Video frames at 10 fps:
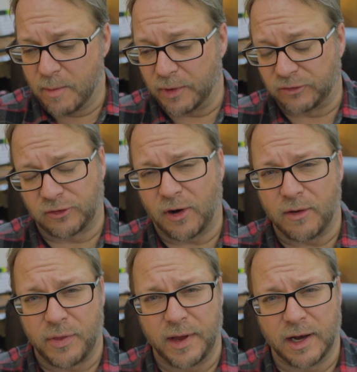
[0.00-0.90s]
but start
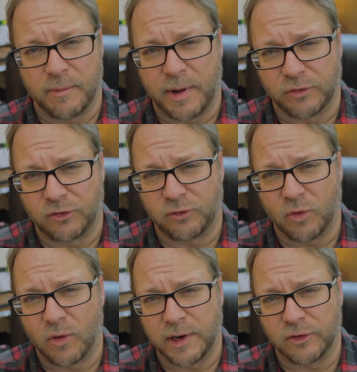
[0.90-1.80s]
thinking about
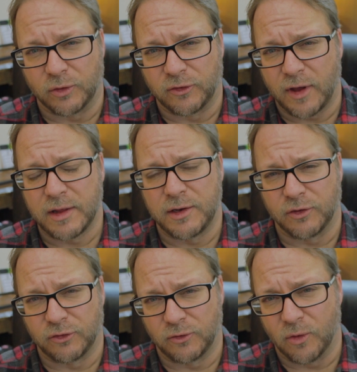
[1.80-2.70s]
stories or telling
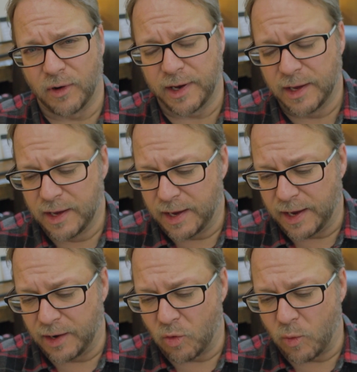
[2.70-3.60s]
your story
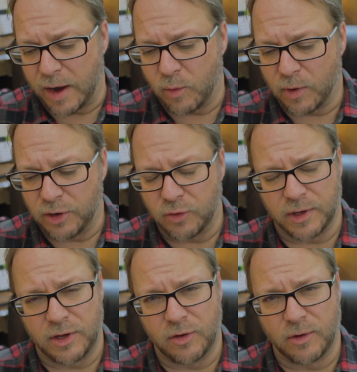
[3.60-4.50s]
in a way where you
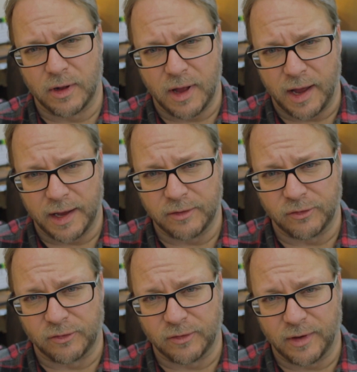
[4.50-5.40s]
can
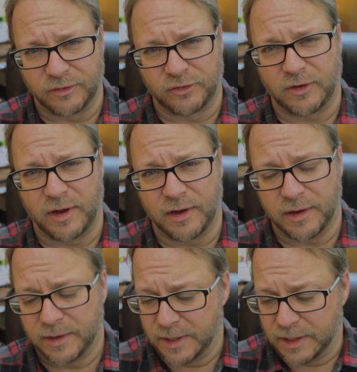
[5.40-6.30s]
utilize
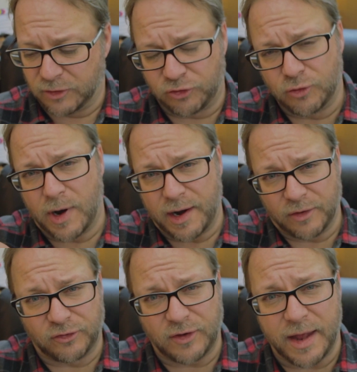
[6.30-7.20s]
a shoot on a
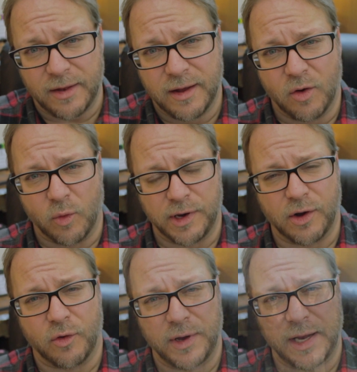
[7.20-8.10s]
set where you
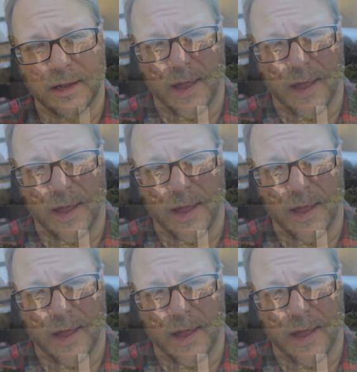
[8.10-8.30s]
don't need